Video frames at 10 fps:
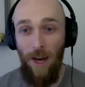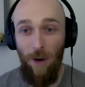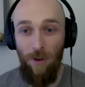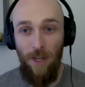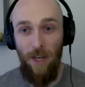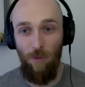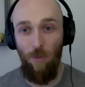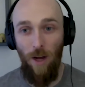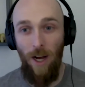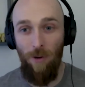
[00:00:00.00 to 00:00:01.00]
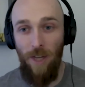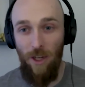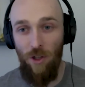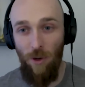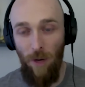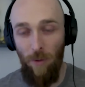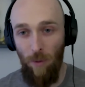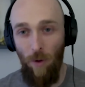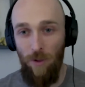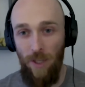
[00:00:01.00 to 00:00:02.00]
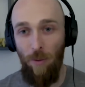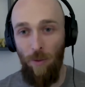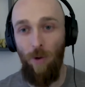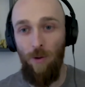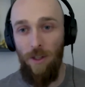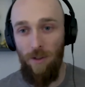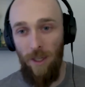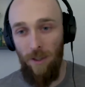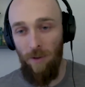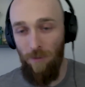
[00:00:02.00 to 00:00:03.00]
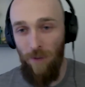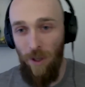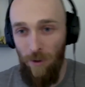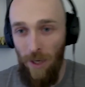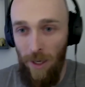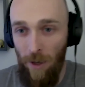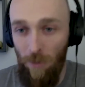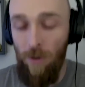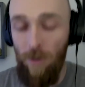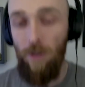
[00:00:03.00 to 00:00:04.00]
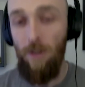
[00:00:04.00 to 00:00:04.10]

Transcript: And how is that how has that shown up? Like what was that process like to figure that out?